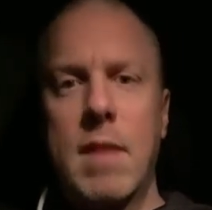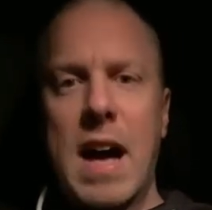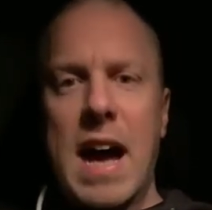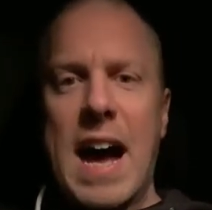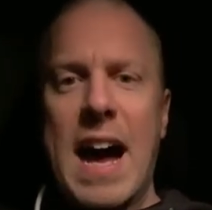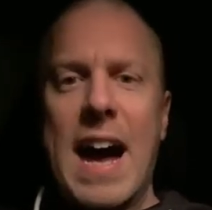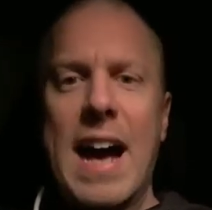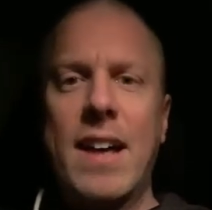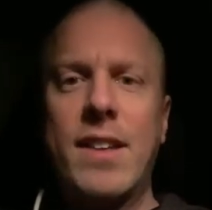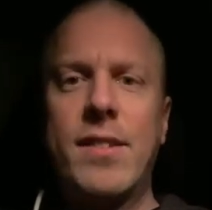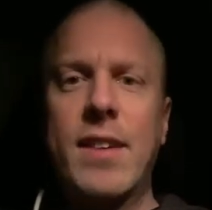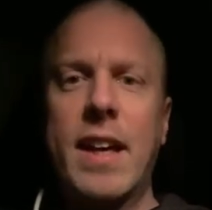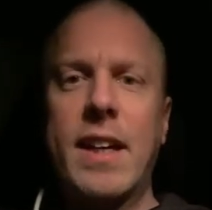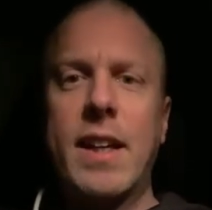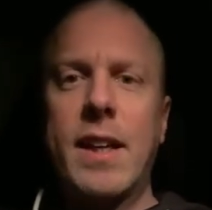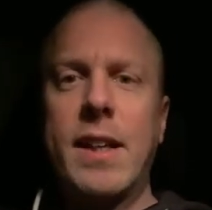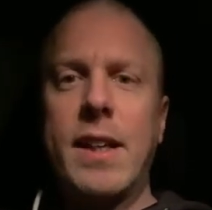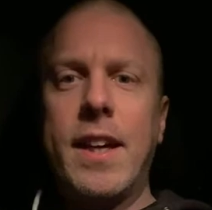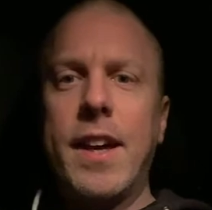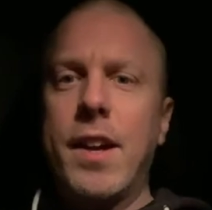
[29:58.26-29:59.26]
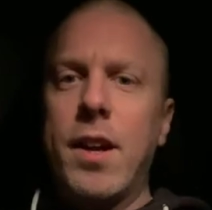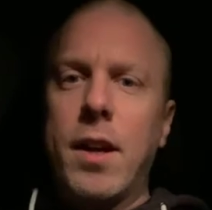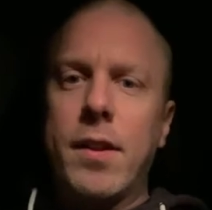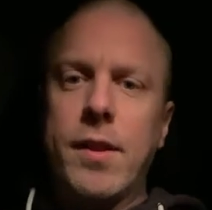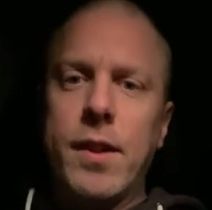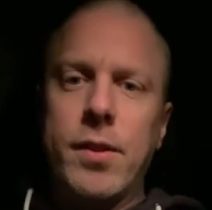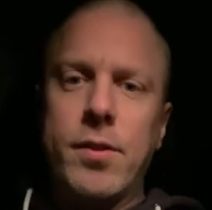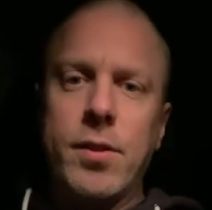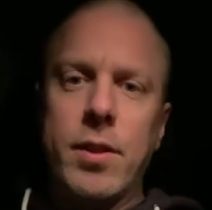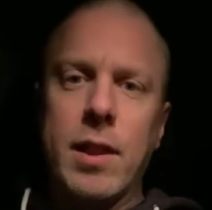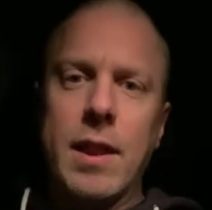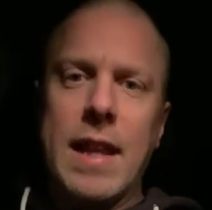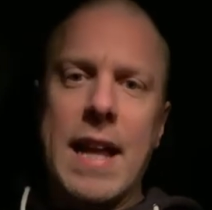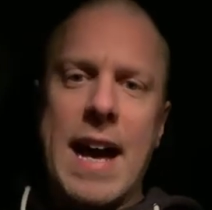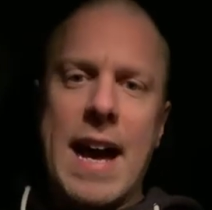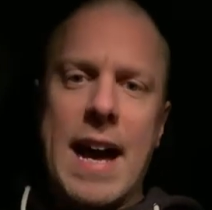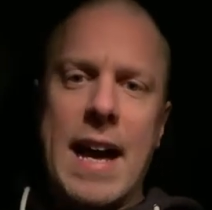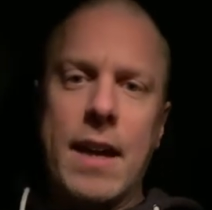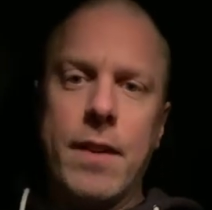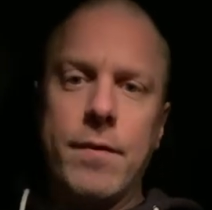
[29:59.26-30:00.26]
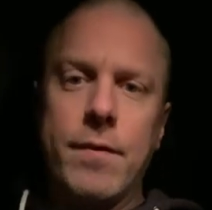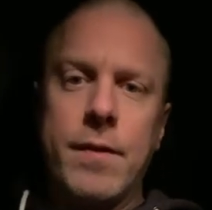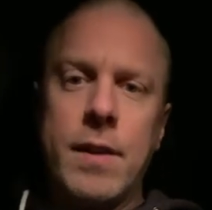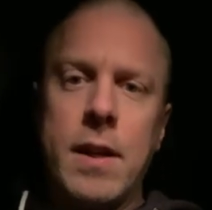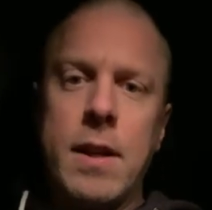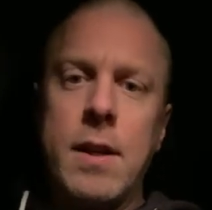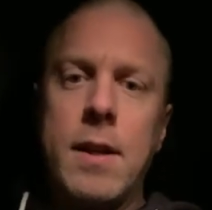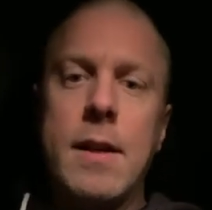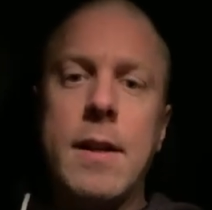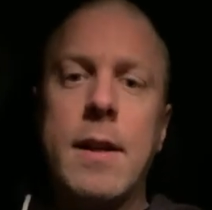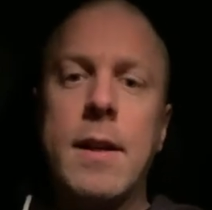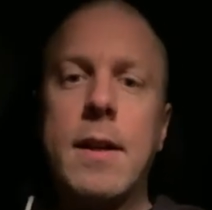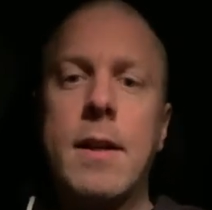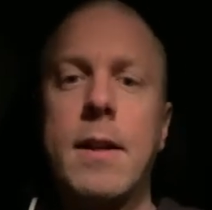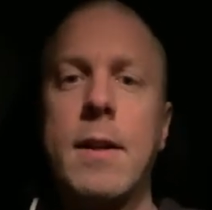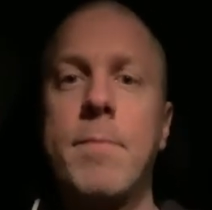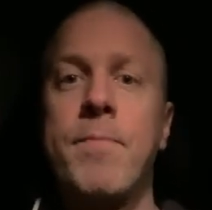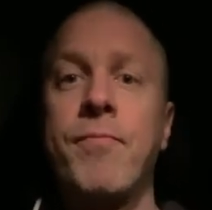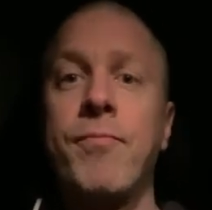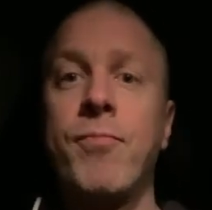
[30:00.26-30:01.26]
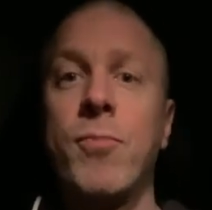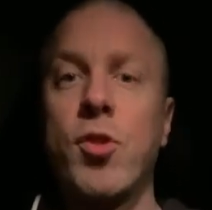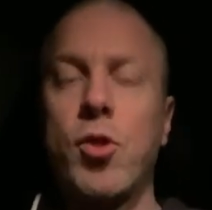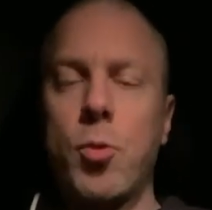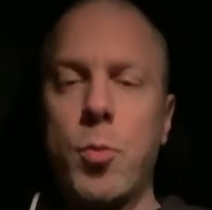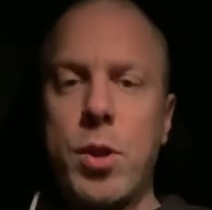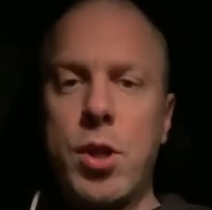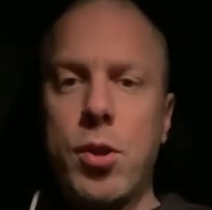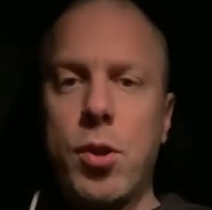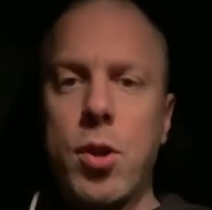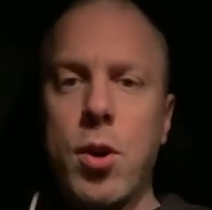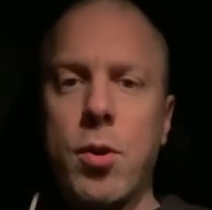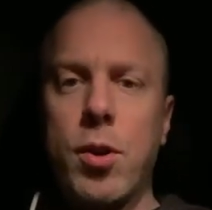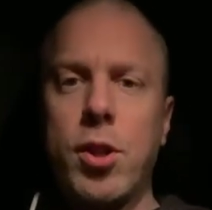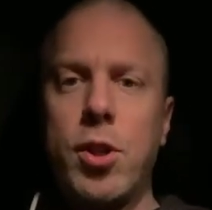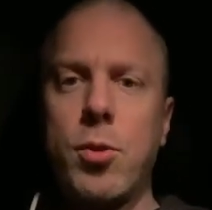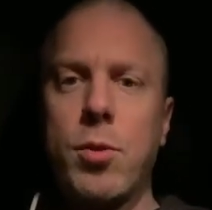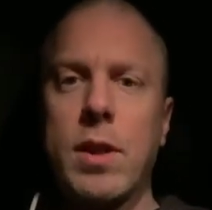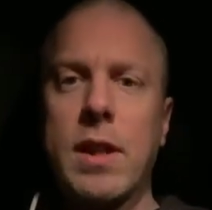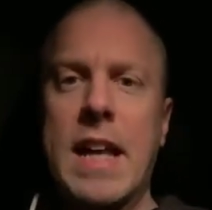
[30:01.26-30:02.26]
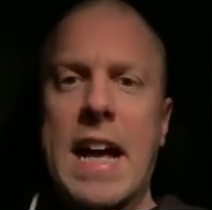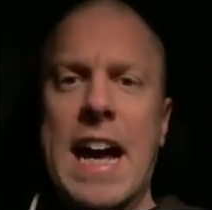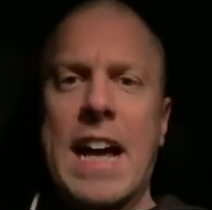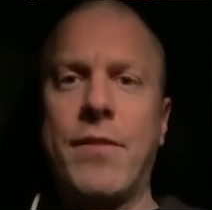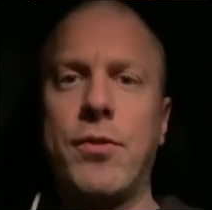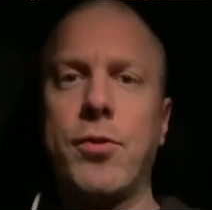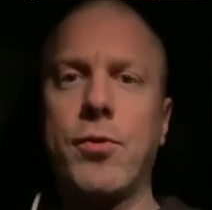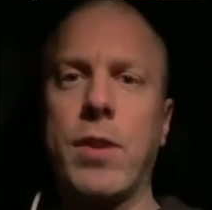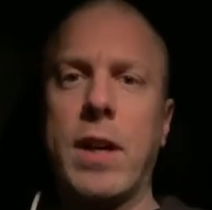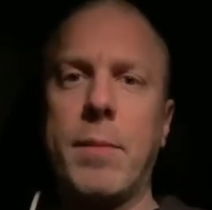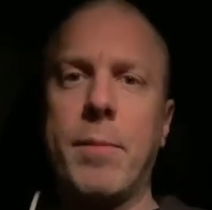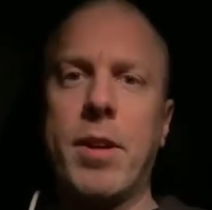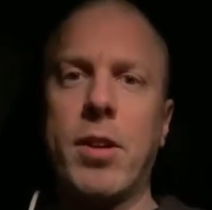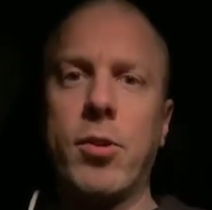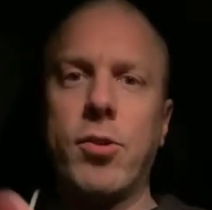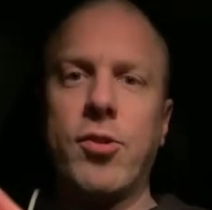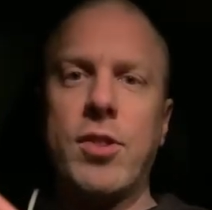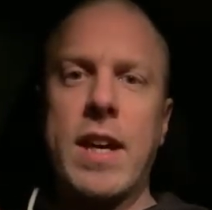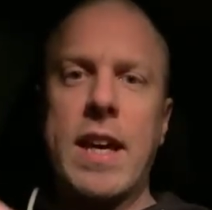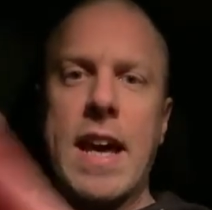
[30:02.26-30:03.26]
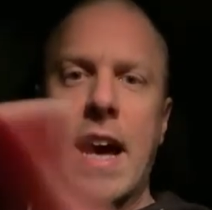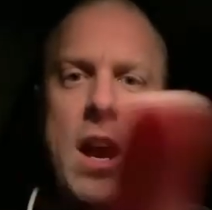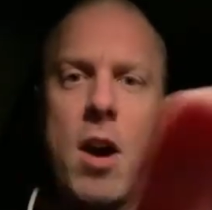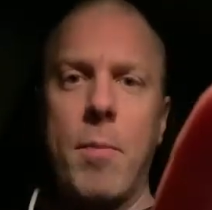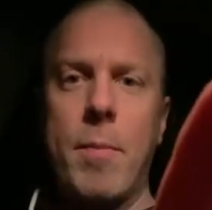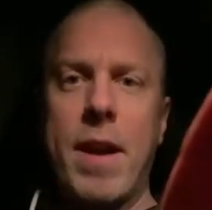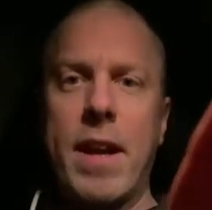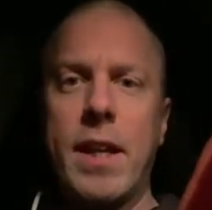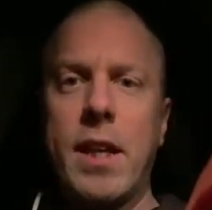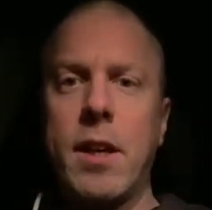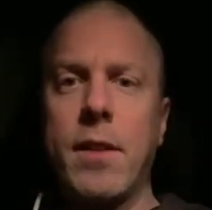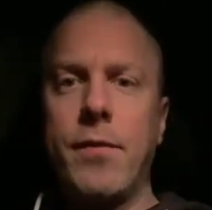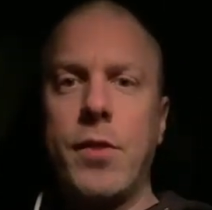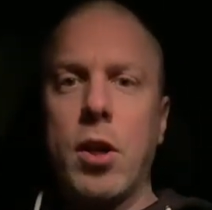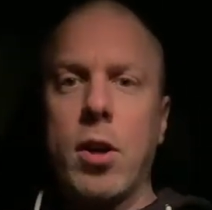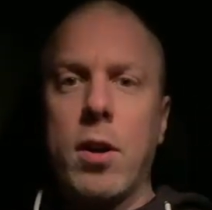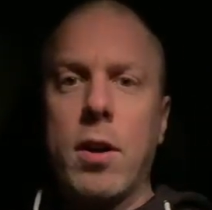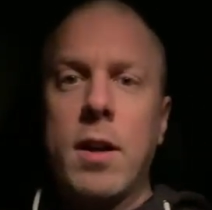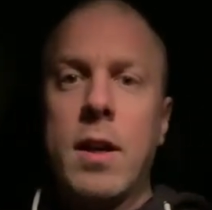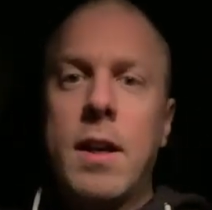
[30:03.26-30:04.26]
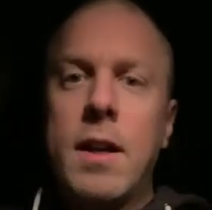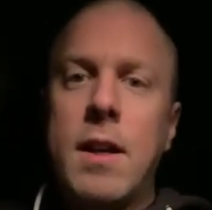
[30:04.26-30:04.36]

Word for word: eyes I can get on this live. So when you go to do a live stream, it'll say how many of your